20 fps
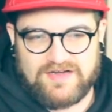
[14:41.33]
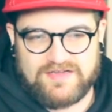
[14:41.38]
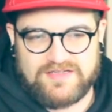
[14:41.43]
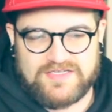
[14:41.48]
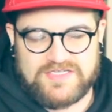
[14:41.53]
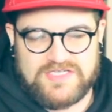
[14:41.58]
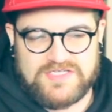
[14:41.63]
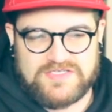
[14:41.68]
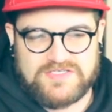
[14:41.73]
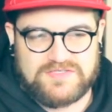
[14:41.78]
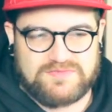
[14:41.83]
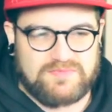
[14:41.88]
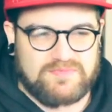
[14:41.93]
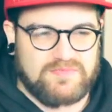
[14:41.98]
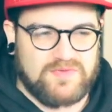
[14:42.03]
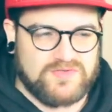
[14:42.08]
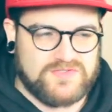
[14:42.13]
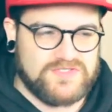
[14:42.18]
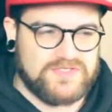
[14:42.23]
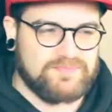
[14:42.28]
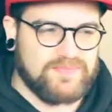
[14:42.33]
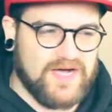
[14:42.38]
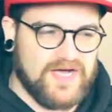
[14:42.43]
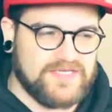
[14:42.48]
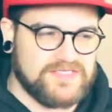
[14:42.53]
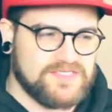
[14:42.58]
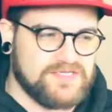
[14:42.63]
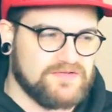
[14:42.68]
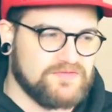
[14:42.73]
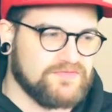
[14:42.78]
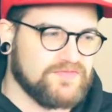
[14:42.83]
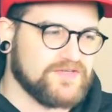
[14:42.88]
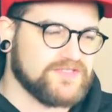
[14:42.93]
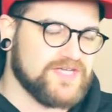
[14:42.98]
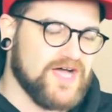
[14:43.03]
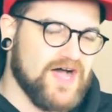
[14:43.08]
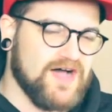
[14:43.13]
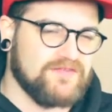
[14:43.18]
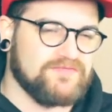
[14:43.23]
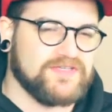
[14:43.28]
is mostly positive. There's
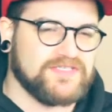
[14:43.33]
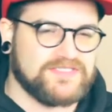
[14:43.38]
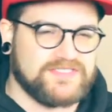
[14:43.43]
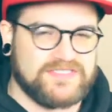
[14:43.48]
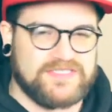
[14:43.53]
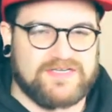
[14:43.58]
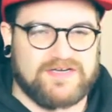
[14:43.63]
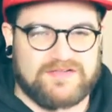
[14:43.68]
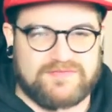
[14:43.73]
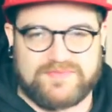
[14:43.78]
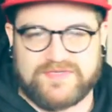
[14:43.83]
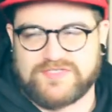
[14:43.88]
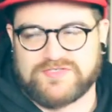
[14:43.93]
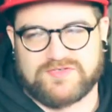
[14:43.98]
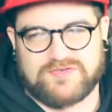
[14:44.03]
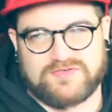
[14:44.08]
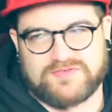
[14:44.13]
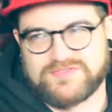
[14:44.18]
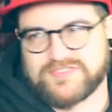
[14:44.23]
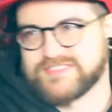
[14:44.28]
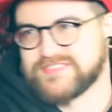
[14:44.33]
obviously going to be trolls.